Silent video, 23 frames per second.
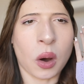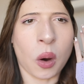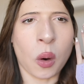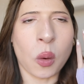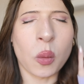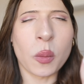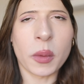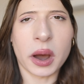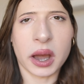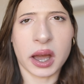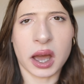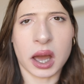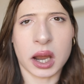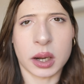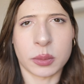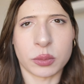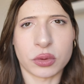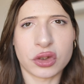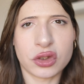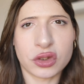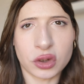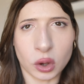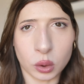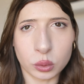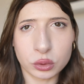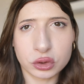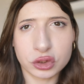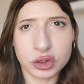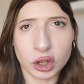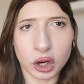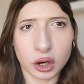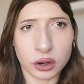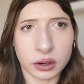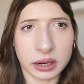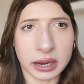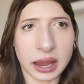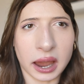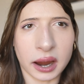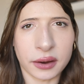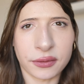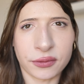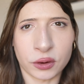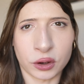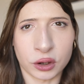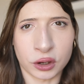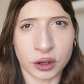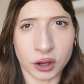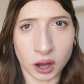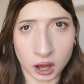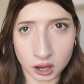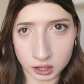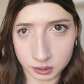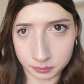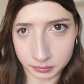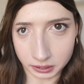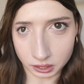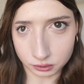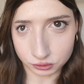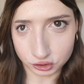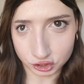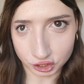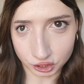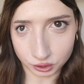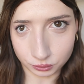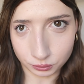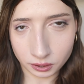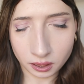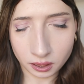oh my god, I'm so sorry. I forgot about you.